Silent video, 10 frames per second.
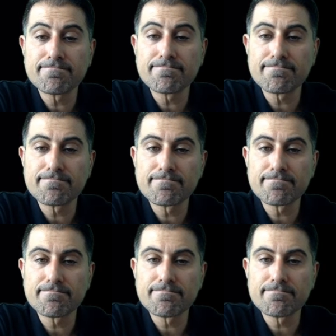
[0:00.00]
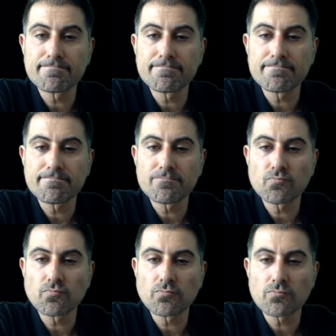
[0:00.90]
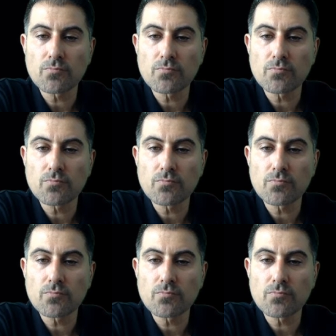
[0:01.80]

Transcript: Nobody speaks.